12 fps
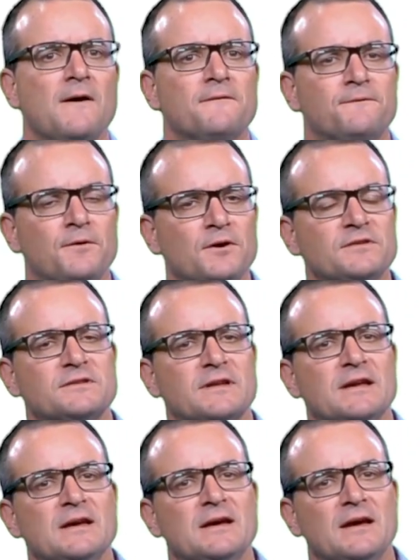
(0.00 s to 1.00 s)

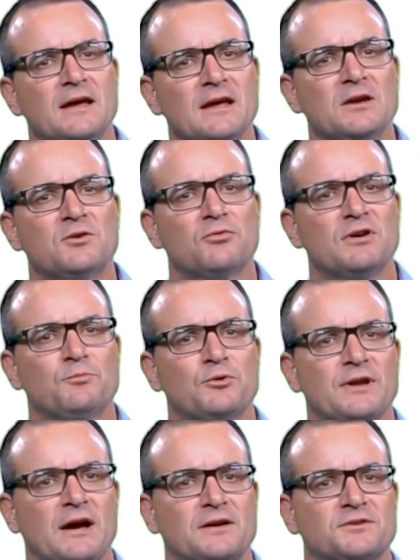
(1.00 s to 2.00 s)
Firstly, increased
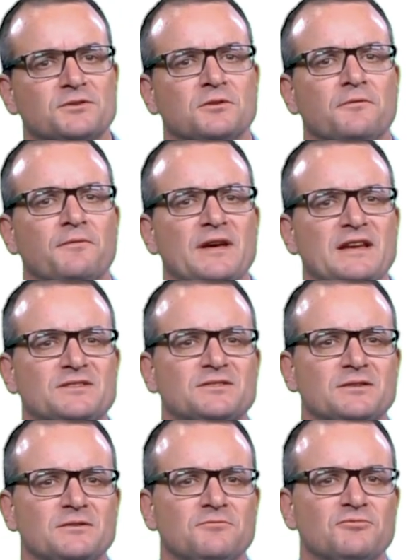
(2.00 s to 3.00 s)
production of
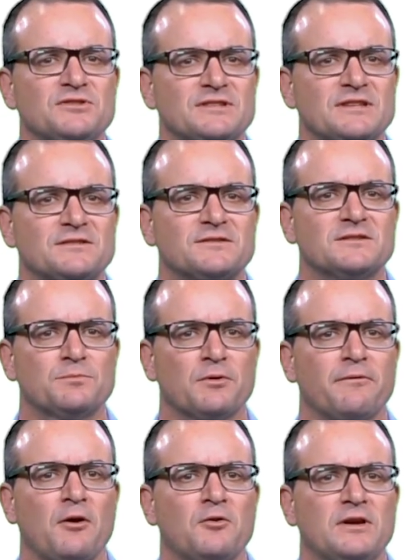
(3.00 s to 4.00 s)
insulin resistance
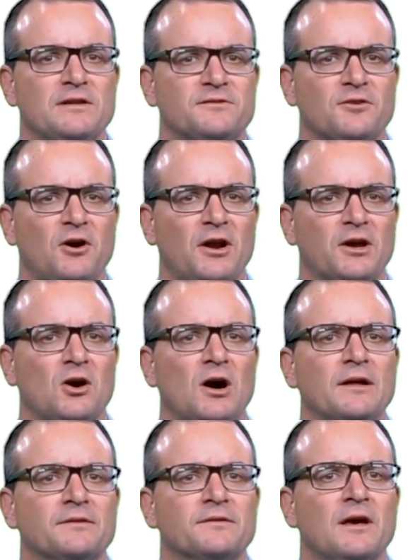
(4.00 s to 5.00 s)
provoking
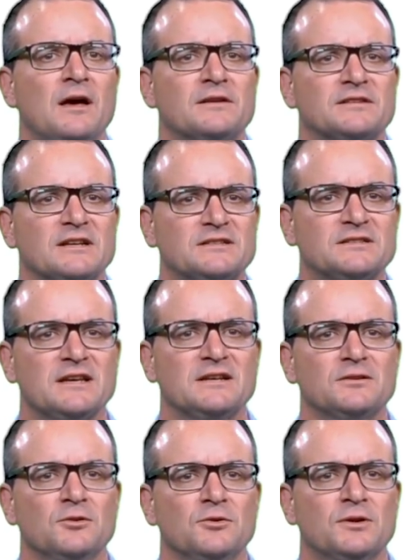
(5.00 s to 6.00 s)
cytokines such as
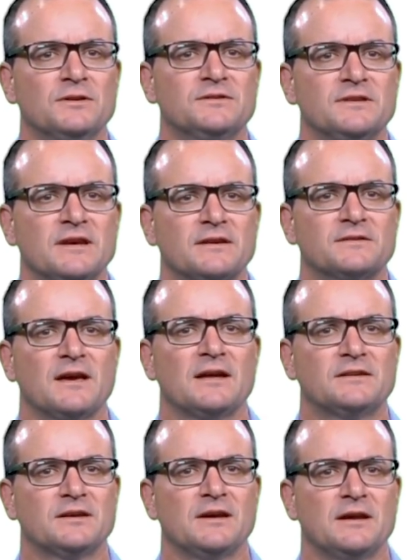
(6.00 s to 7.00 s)
interleukin-6 and
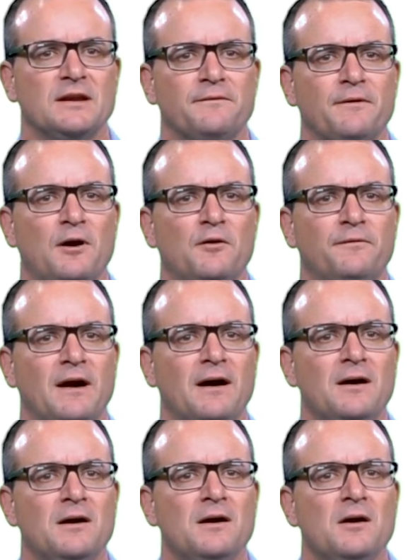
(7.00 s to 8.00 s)
TNF-alpha
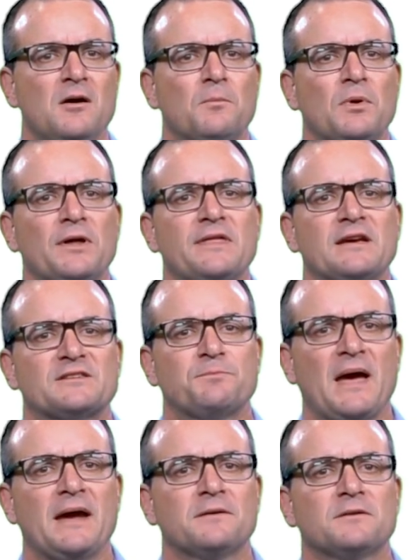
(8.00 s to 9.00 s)
by the
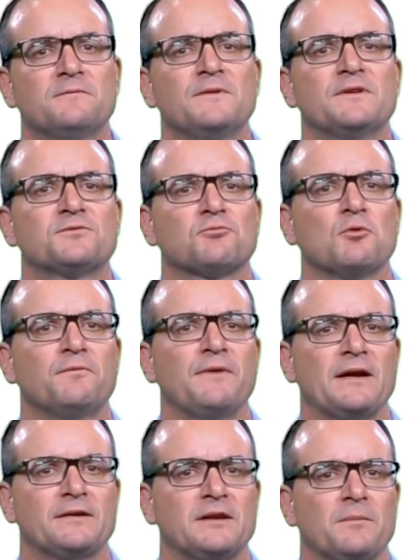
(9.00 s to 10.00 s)
expanded visceral
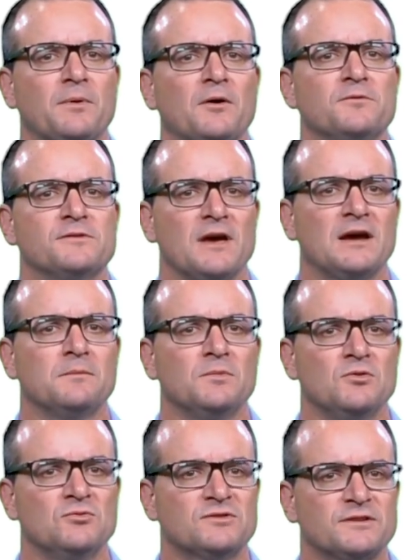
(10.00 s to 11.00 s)
fat depots and
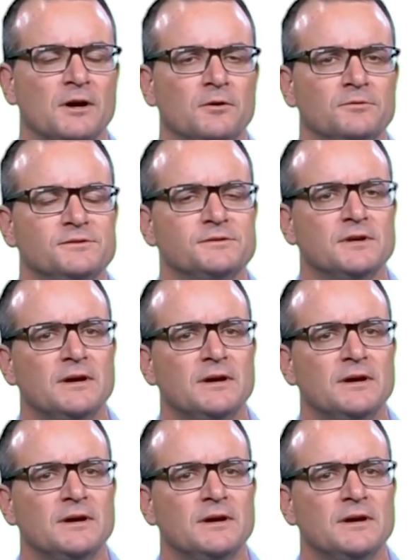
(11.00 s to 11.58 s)
immune cells.